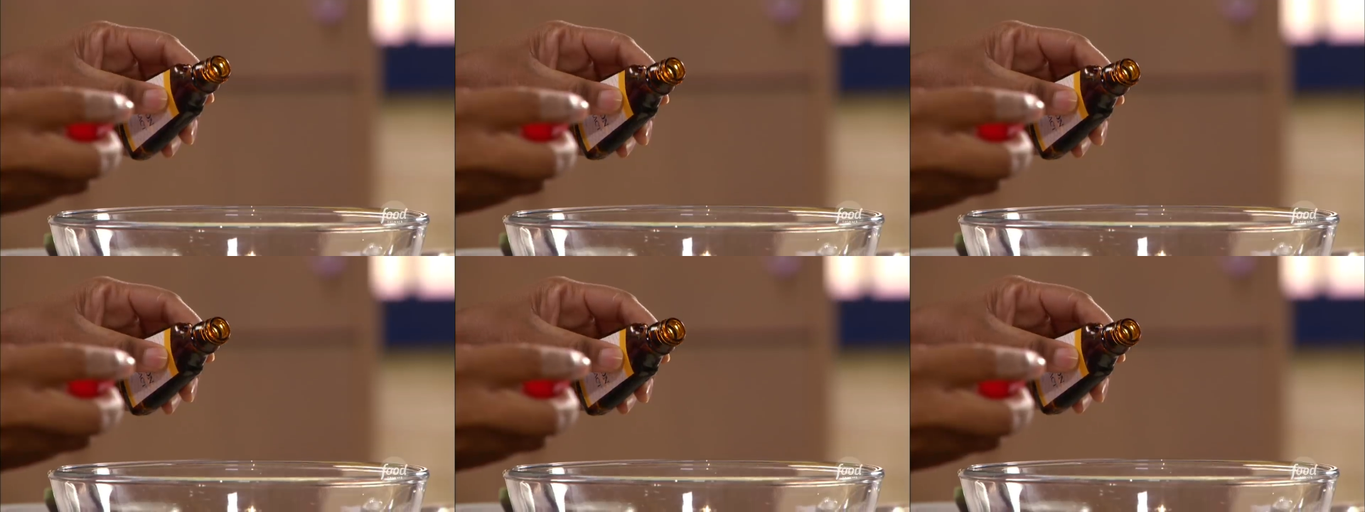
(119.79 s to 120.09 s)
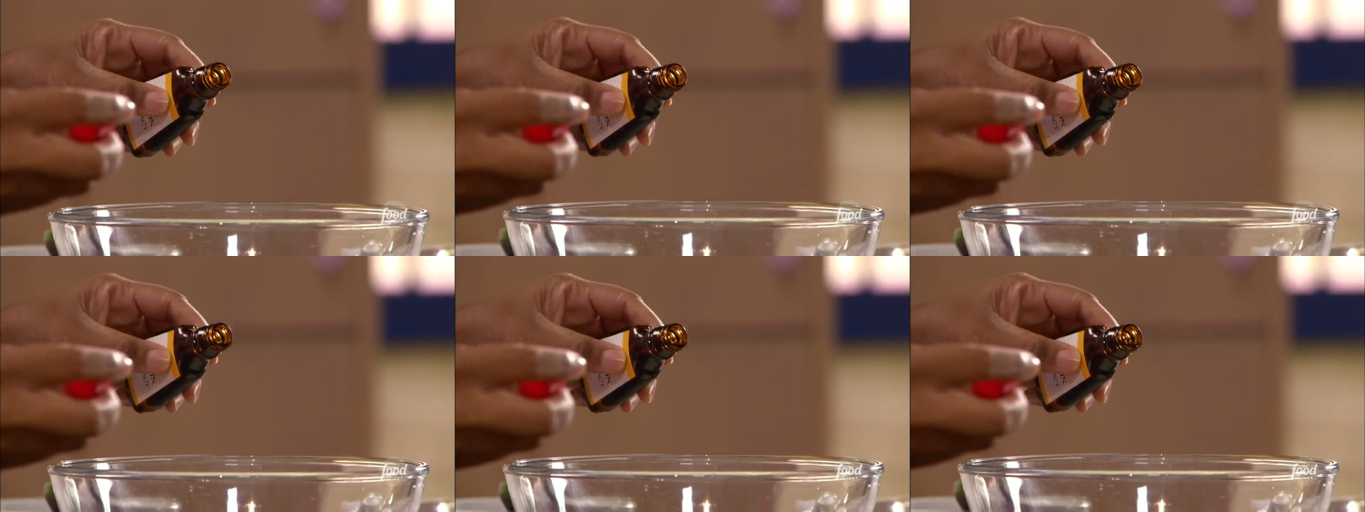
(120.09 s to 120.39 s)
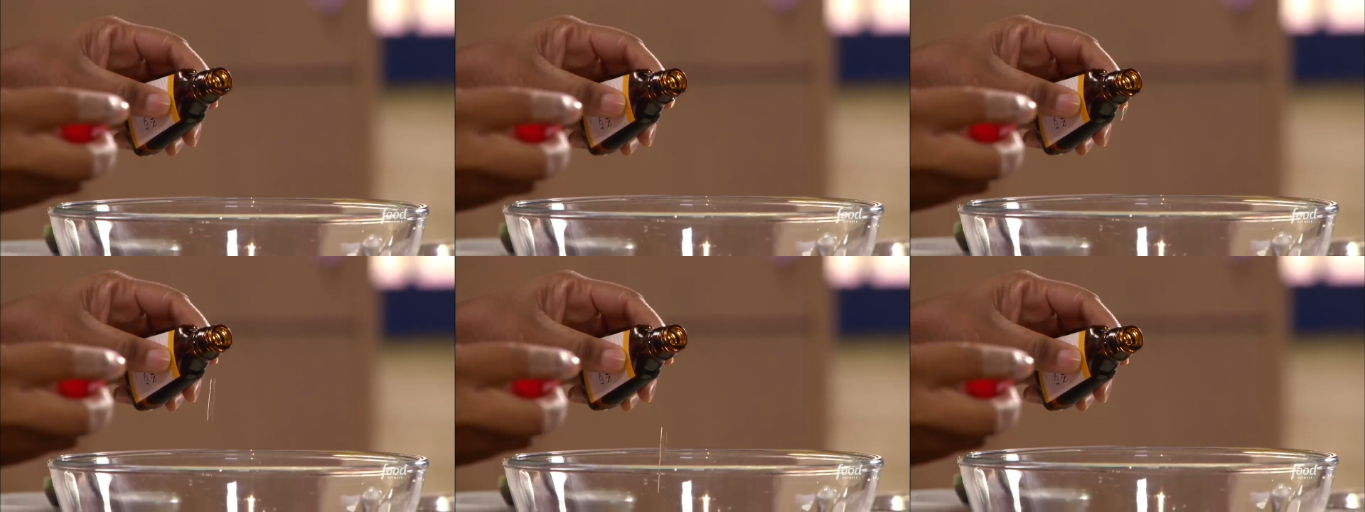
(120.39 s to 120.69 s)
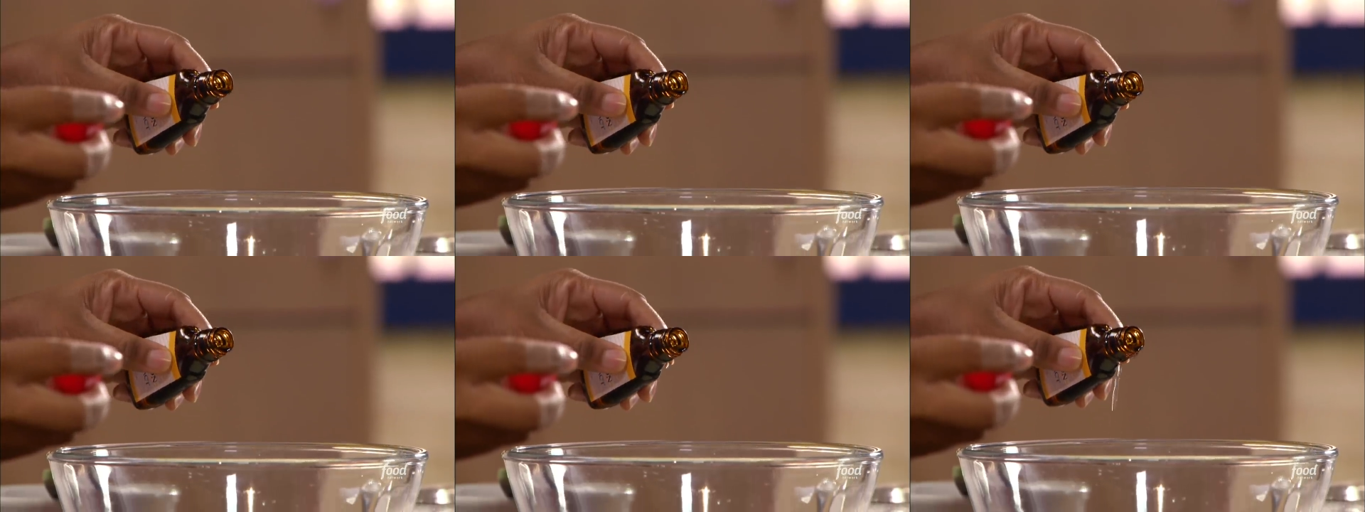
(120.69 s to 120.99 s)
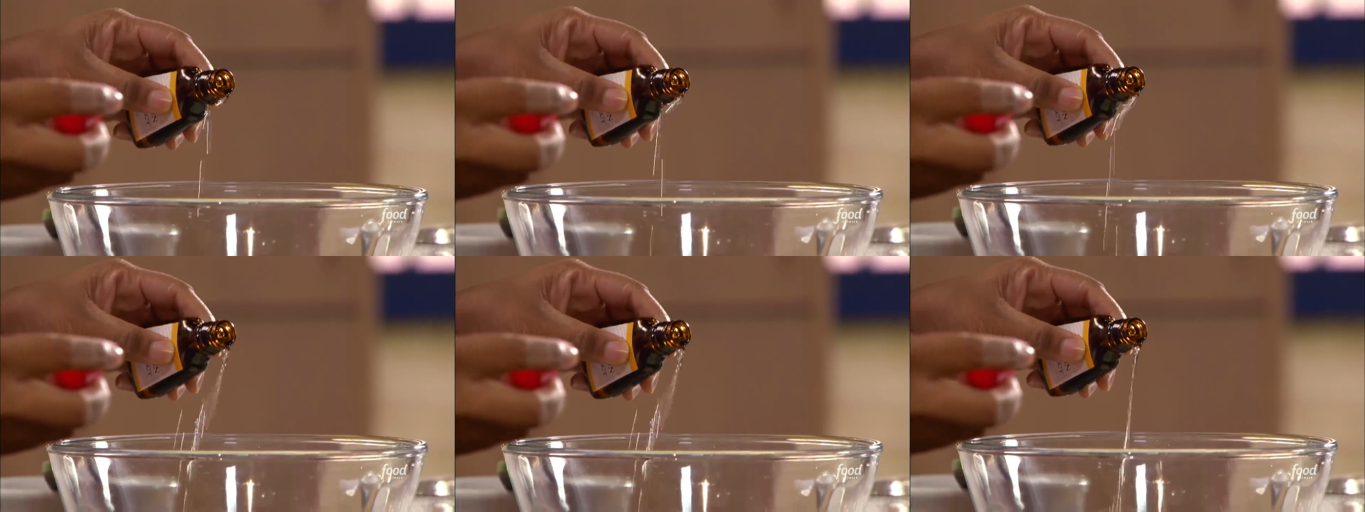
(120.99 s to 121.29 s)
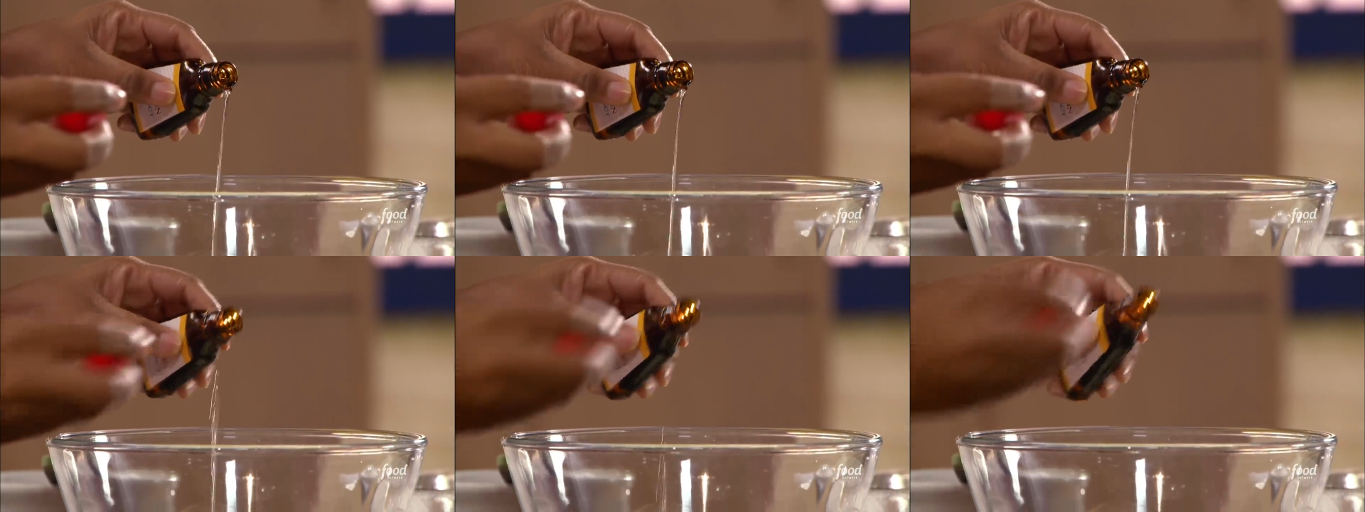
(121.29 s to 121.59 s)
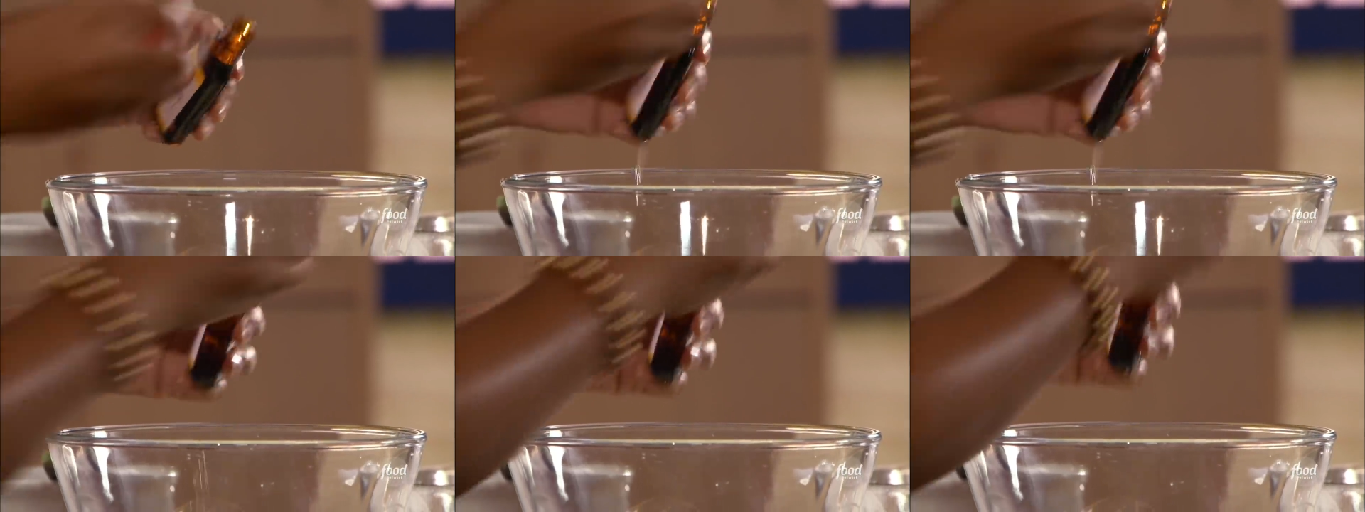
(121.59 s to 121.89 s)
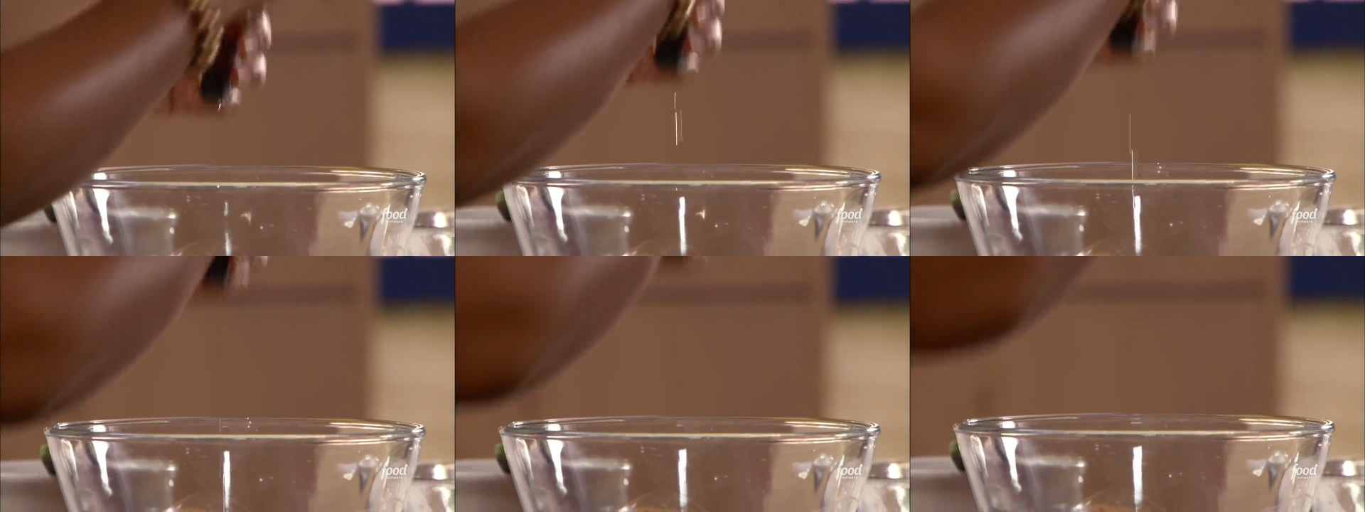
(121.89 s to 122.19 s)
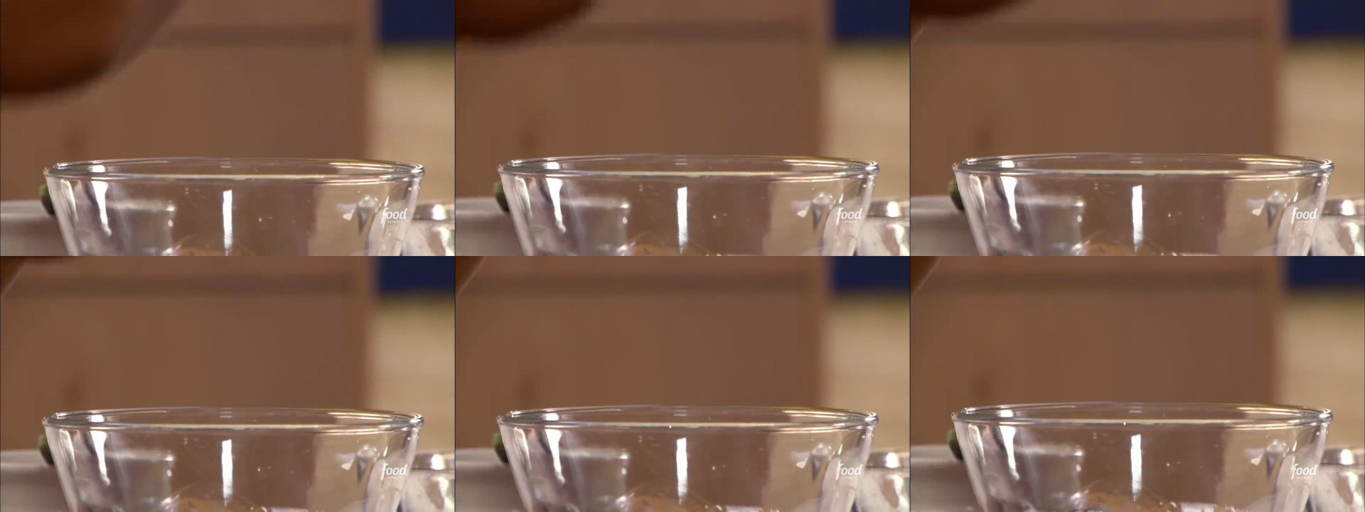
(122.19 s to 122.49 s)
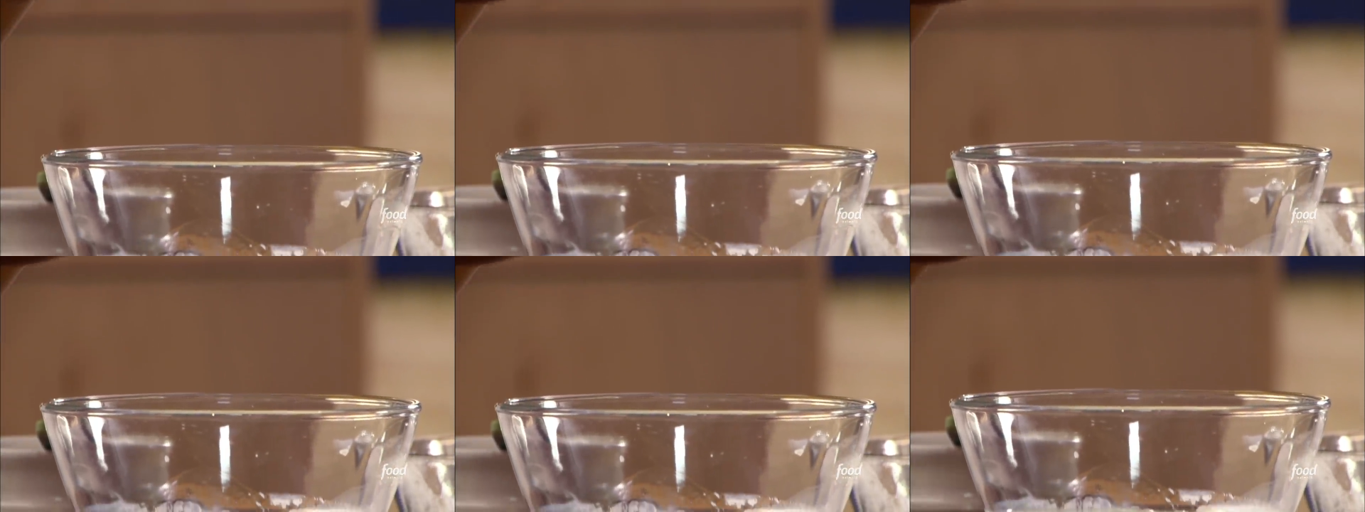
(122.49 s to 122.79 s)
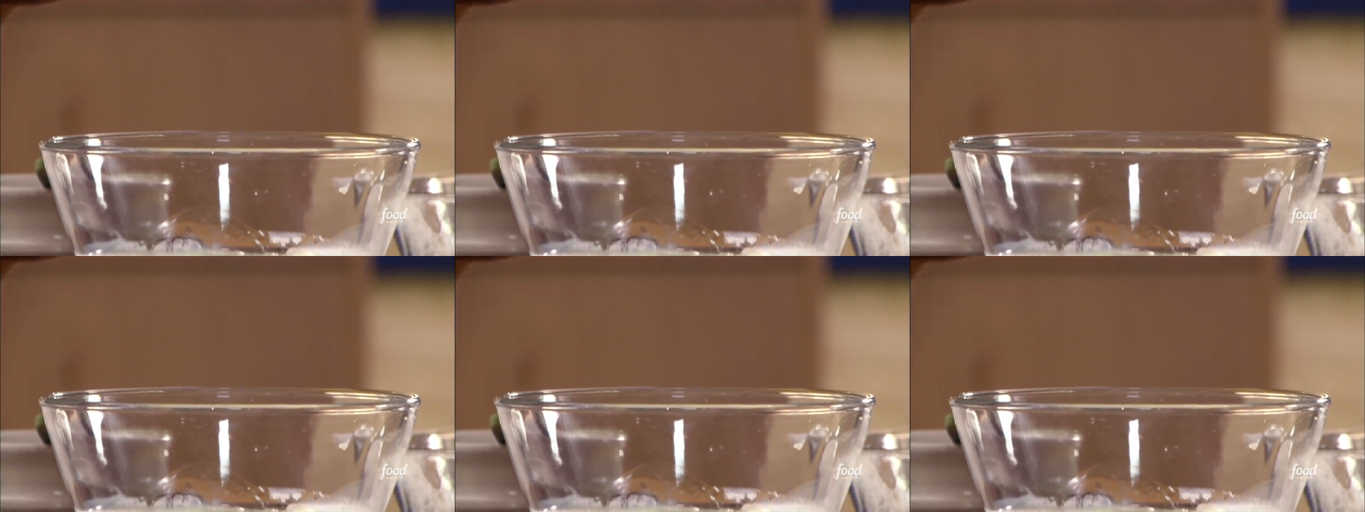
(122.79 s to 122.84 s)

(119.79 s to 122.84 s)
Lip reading: (no speaker visible)